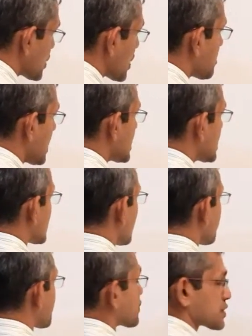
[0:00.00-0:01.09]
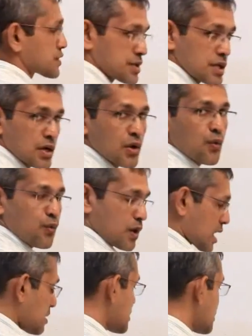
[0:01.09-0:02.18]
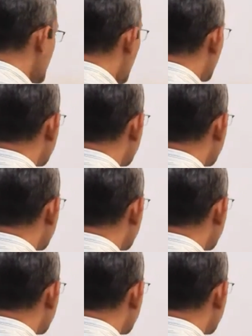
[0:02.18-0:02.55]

your mind, of course, we'll come to that.